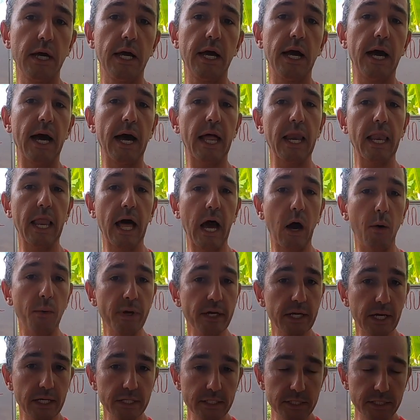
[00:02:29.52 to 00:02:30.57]
allowing
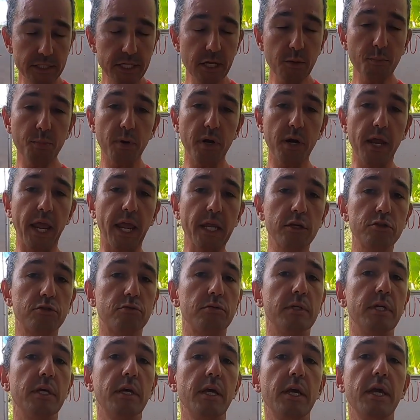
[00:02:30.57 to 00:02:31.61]
a deeper
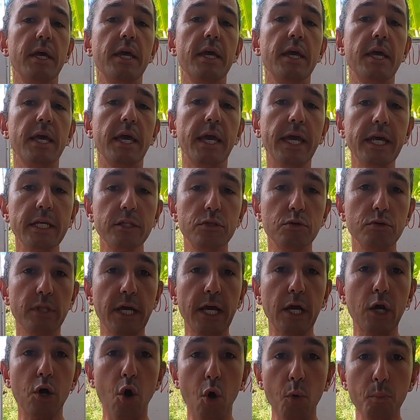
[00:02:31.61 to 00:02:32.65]
entry into the
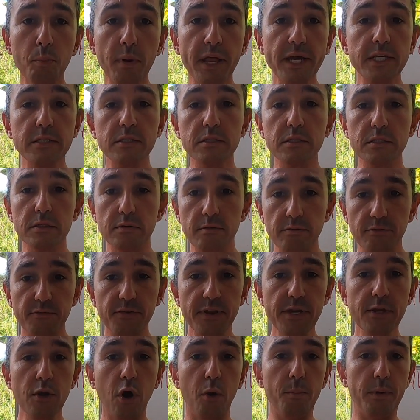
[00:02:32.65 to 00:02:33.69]
complex
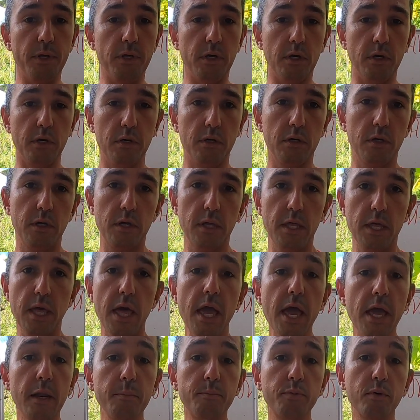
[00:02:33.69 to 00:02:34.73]
phenomena,
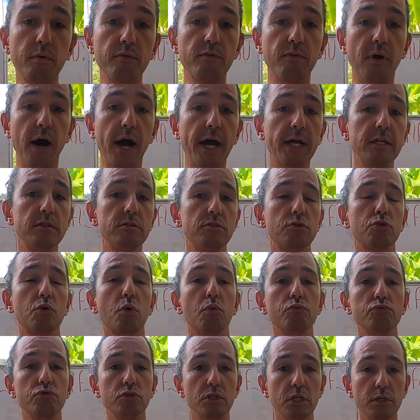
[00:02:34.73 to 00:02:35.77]
and provides
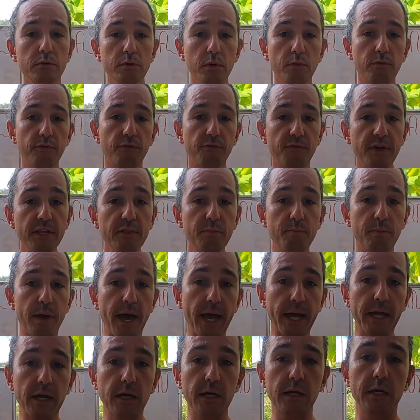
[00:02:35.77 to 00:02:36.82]
continual
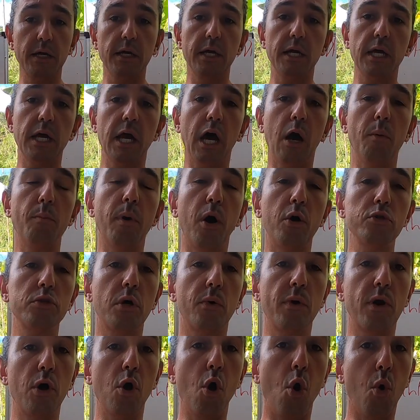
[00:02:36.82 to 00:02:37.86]
feedback about
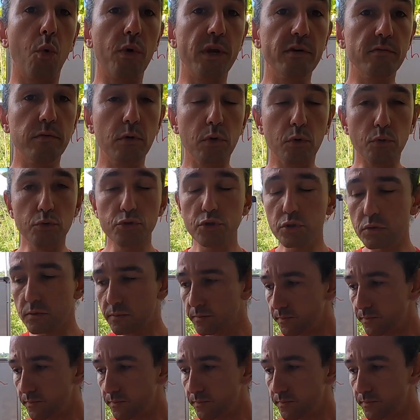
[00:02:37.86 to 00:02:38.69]
our own evolution.